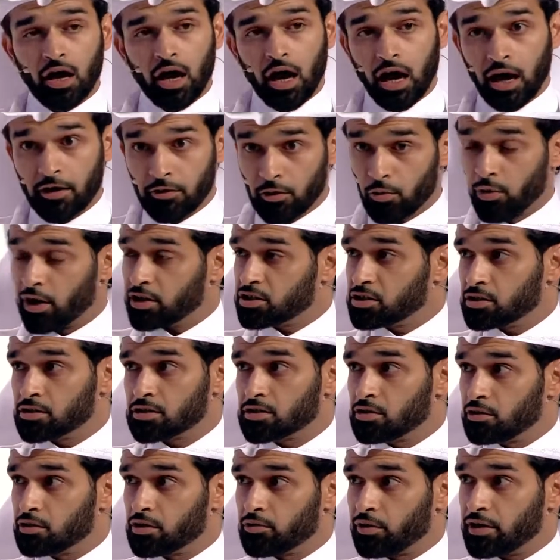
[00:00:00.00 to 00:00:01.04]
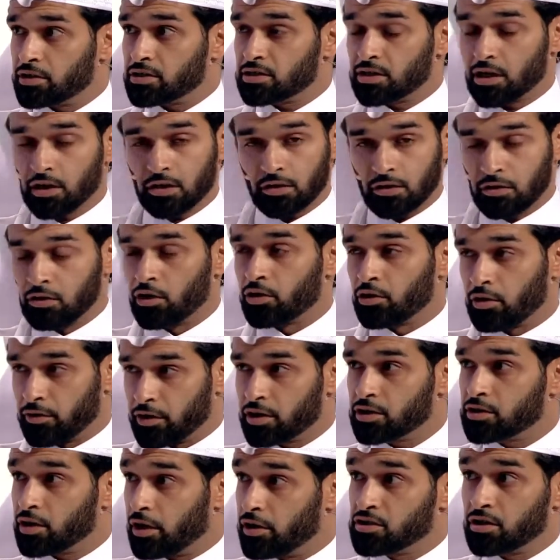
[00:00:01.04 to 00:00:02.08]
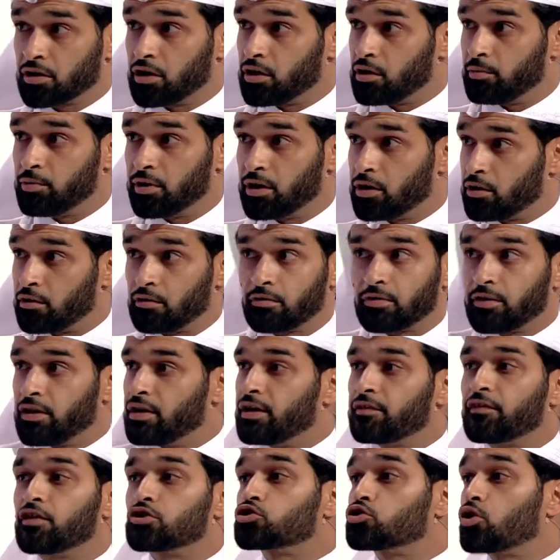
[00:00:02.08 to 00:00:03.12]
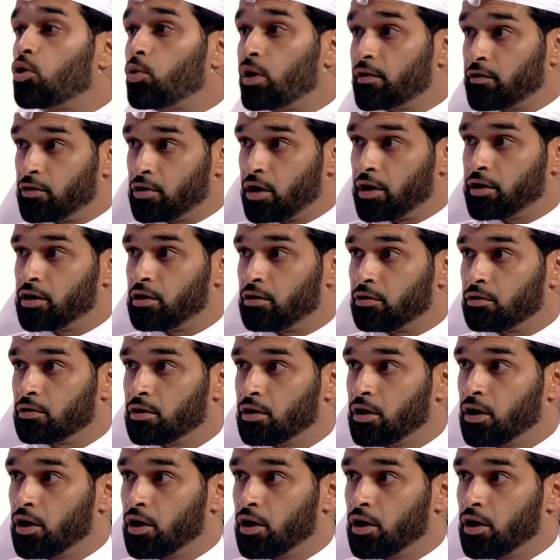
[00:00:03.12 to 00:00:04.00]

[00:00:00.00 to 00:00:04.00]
And the Russians turned around and said, no, the Qataris are going to be here. There's no way they're not here.